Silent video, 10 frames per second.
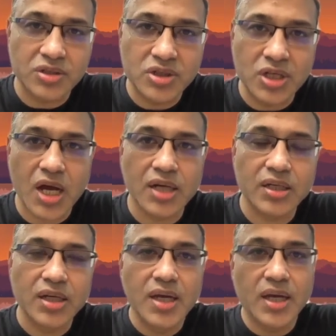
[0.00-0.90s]

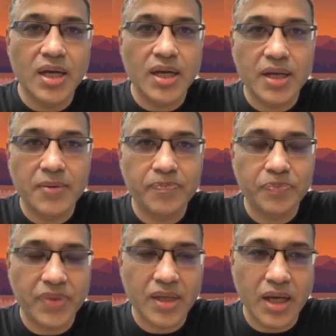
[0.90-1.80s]
Zhang
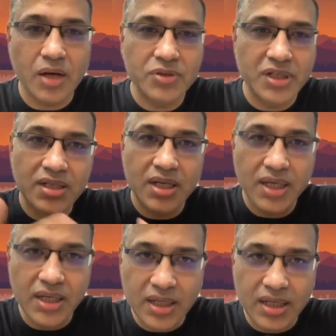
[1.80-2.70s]
how did
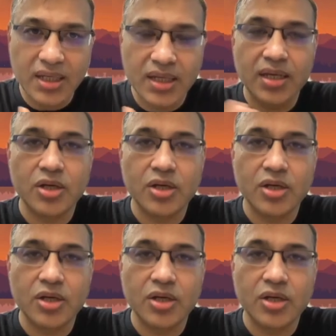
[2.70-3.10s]
he